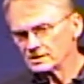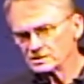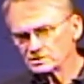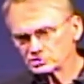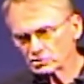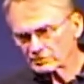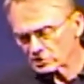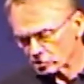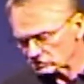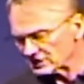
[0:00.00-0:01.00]
so that
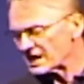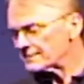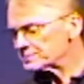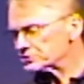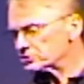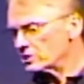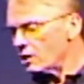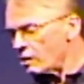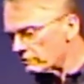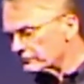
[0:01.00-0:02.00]
our lamps
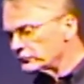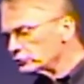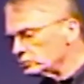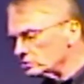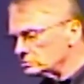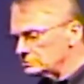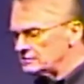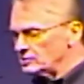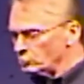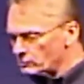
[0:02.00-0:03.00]
are full
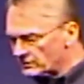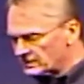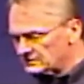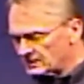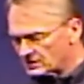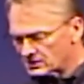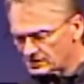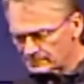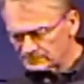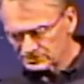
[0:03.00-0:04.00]
when that day
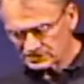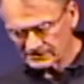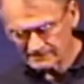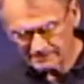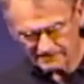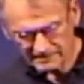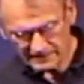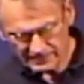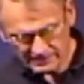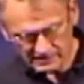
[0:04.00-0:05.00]
comes.
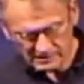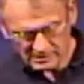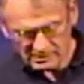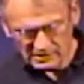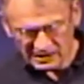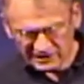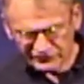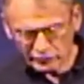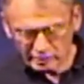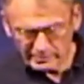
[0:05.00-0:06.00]
And if
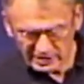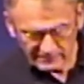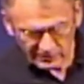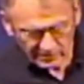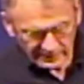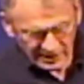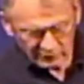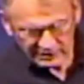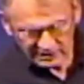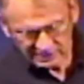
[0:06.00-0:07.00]
you remember, back when
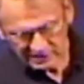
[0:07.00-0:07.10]
I did